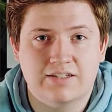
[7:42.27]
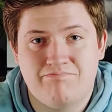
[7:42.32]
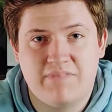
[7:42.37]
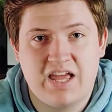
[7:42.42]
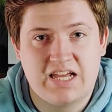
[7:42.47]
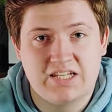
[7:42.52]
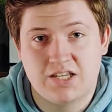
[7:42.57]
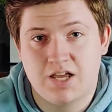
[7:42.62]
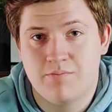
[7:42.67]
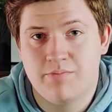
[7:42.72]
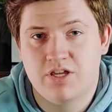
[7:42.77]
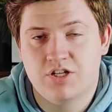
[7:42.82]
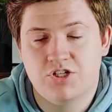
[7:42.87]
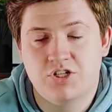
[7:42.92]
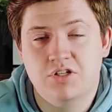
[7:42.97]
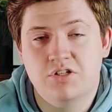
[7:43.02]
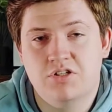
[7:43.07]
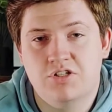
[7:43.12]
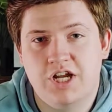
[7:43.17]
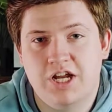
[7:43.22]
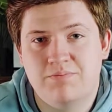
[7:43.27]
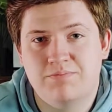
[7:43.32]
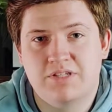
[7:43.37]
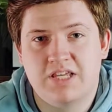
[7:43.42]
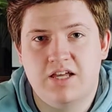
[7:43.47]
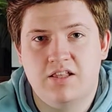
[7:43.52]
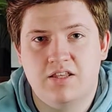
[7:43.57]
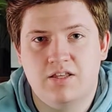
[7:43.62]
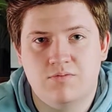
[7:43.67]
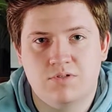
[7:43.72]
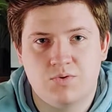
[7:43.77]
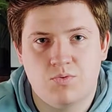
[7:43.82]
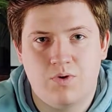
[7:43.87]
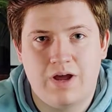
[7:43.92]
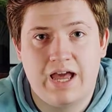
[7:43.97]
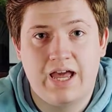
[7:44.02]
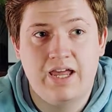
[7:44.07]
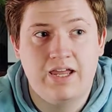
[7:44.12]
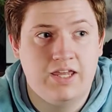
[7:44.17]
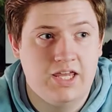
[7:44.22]
As I mentioned, James Kelly was
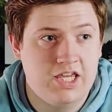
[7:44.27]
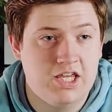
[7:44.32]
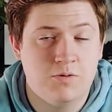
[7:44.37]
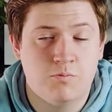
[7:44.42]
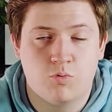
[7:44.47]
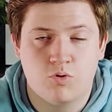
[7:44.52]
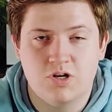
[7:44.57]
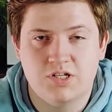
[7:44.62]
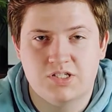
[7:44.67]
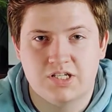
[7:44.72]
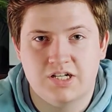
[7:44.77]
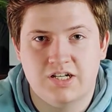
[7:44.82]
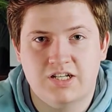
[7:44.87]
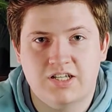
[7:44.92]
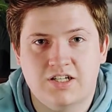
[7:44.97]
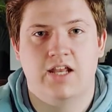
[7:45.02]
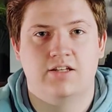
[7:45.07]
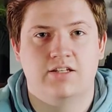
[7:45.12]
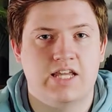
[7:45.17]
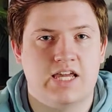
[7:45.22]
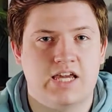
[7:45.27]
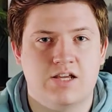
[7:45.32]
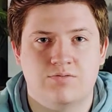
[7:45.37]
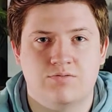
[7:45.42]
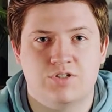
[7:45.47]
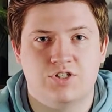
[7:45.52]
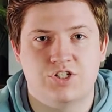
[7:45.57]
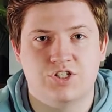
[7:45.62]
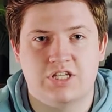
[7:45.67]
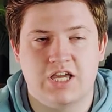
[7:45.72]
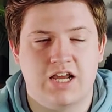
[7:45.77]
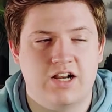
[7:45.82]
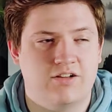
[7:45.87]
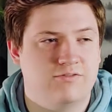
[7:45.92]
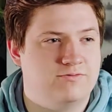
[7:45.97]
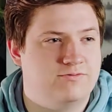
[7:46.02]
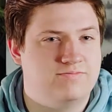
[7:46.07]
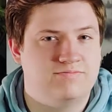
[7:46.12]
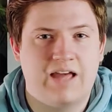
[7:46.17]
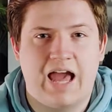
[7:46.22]
away in prison, and Dan was just kind
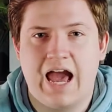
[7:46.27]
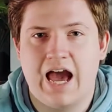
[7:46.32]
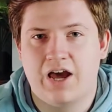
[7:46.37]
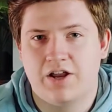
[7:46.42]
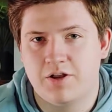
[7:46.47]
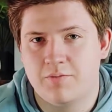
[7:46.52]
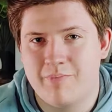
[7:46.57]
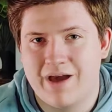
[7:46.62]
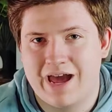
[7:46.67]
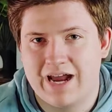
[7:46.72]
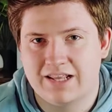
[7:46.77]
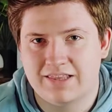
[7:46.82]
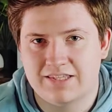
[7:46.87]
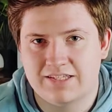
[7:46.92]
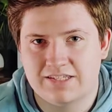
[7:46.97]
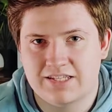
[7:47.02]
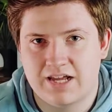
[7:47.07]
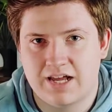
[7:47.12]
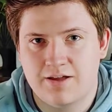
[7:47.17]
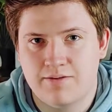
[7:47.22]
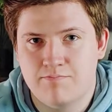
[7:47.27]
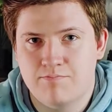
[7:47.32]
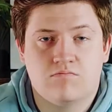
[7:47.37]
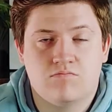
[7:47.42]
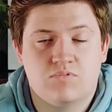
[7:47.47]
of out and about at this time.